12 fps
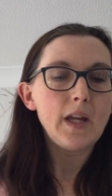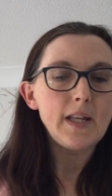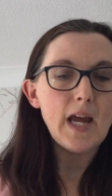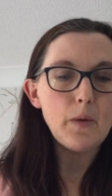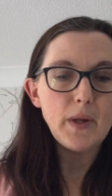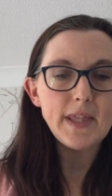
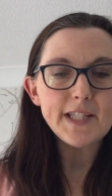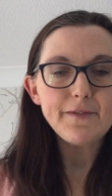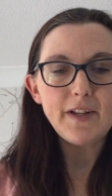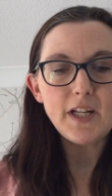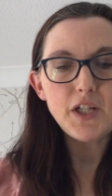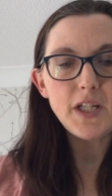Now, when this
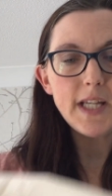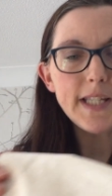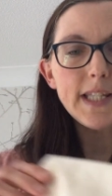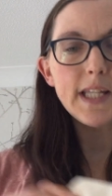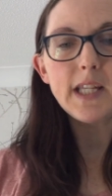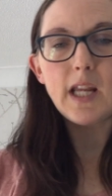
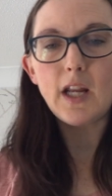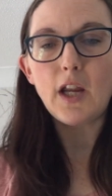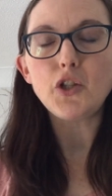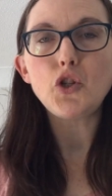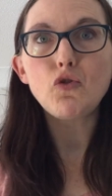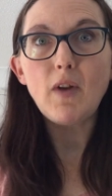finishes, it's going to
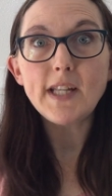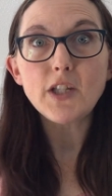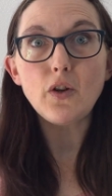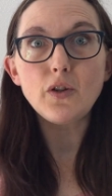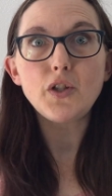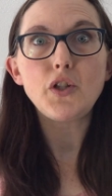go
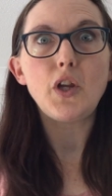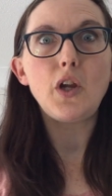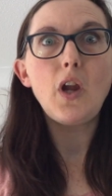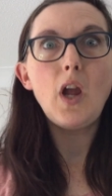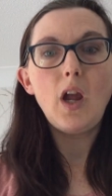straight on to